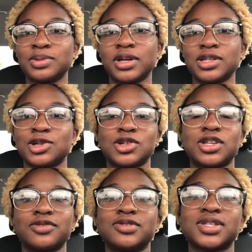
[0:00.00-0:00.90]
because their
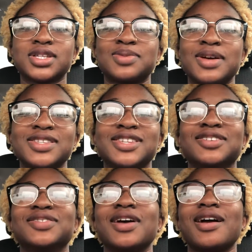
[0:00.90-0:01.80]
stuff is
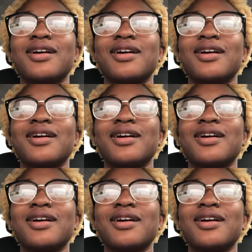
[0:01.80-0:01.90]
expensive,